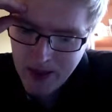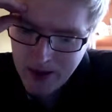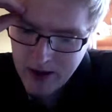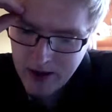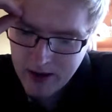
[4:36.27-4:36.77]

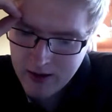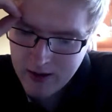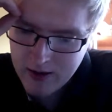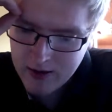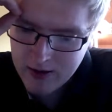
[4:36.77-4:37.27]

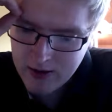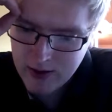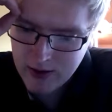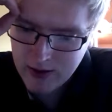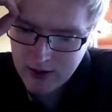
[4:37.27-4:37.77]
And
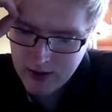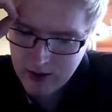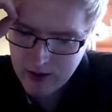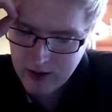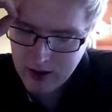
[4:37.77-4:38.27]

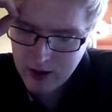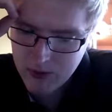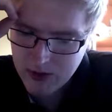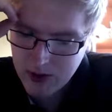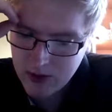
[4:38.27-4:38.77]
that
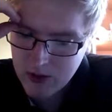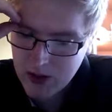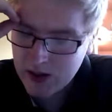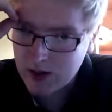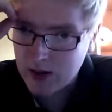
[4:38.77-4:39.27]
was
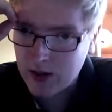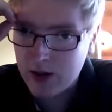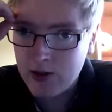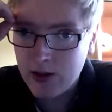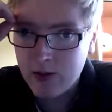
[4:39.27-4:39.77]
interesting to get
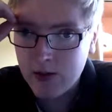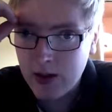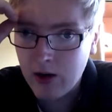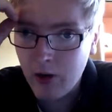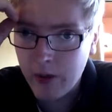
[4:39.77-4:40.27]
a child's
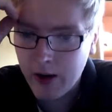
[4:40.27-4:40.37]
take on that.